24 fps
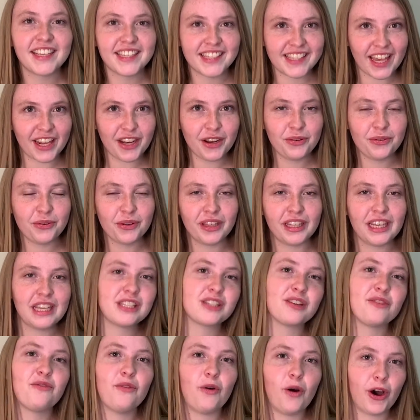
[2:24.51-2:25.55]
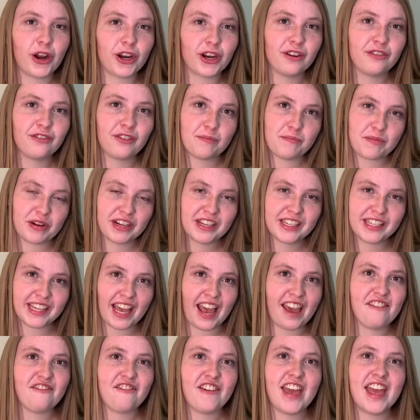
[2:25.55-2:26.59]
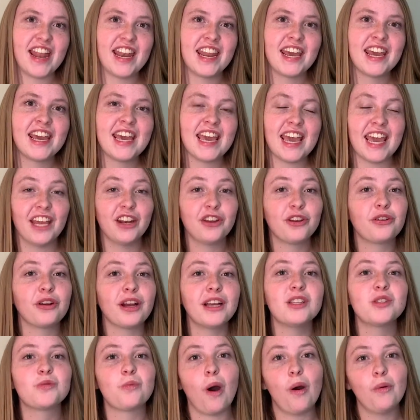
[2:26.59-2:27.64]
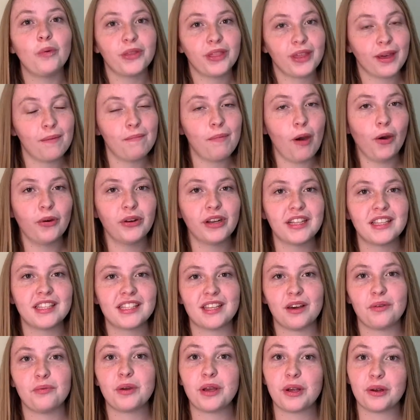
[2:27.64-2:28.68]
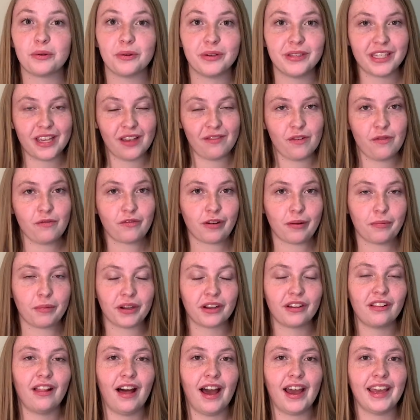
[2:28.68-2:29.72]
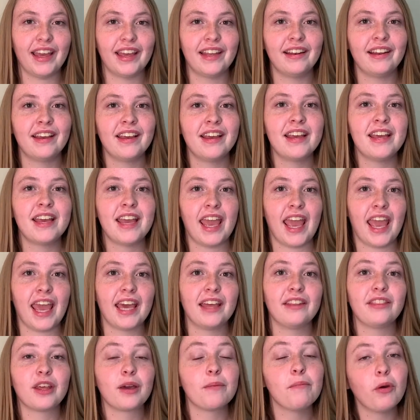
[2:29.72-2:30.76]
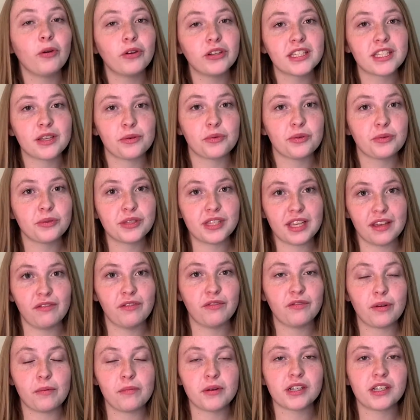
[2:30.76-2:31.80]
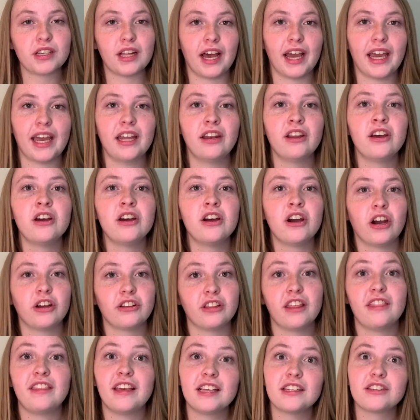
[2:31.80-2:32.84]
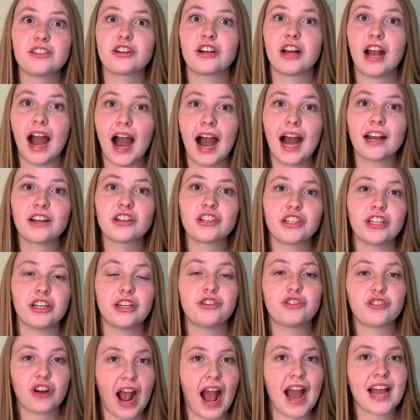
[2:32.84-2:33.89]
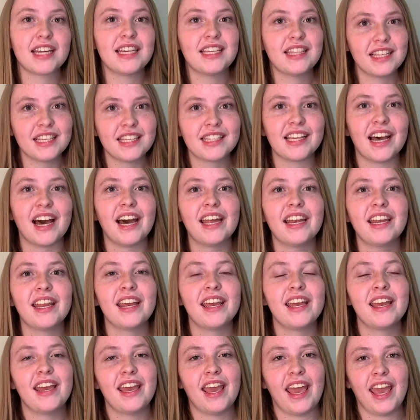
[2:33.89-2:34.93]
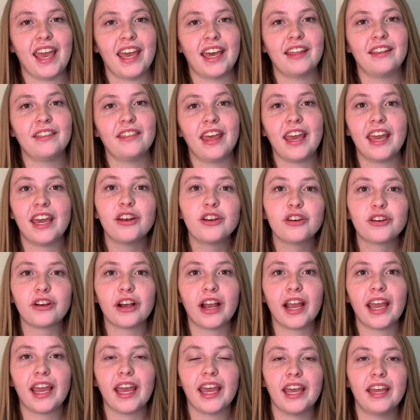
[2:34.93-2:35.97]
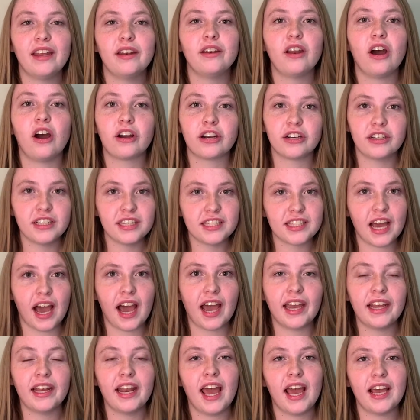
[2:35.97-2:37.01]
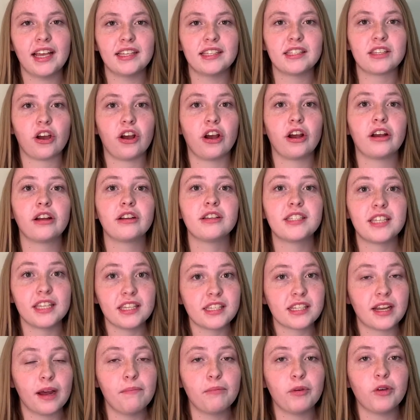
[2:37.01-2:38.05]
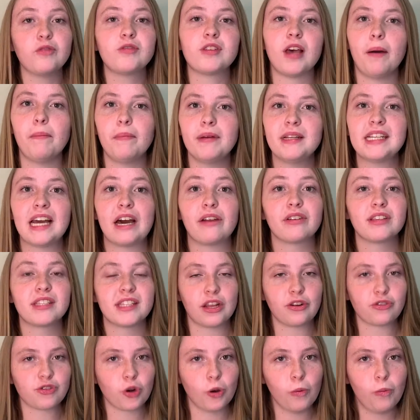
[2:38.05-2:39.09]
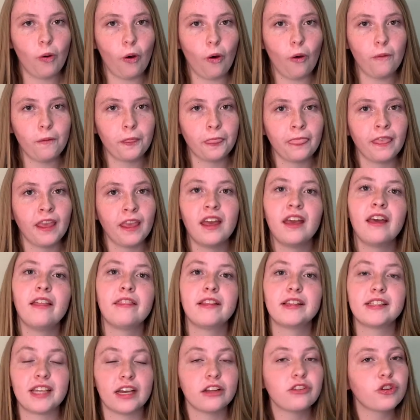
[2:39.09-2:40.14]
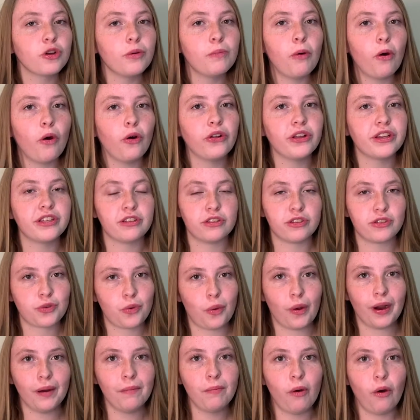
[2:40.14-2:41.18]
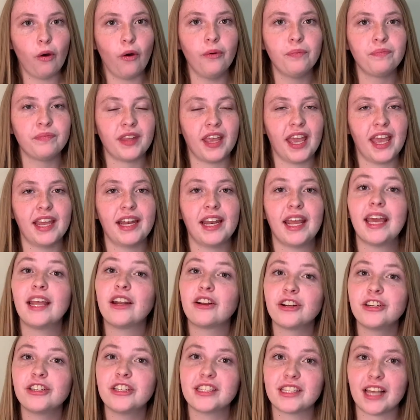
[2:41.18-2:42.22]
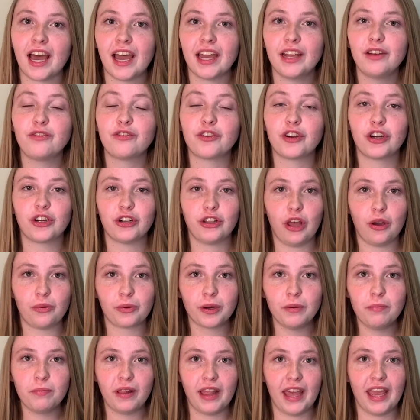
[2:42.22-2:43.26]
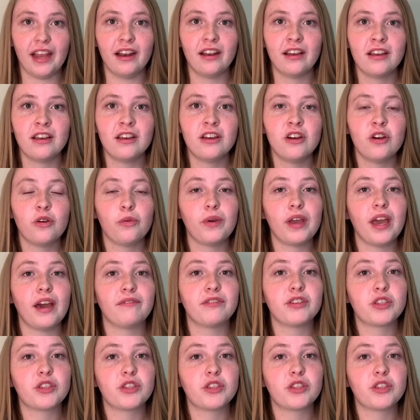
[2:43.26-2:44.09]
sudden release of water from our siphon integrates well with the components that we are receiving from our client. And the components that we're receiving from our client are the things that are actually tracking the sun, and they integrate in our design as our system moves up and down a central pole. The central pole is a square pole, and in our design for our lower plate, we have a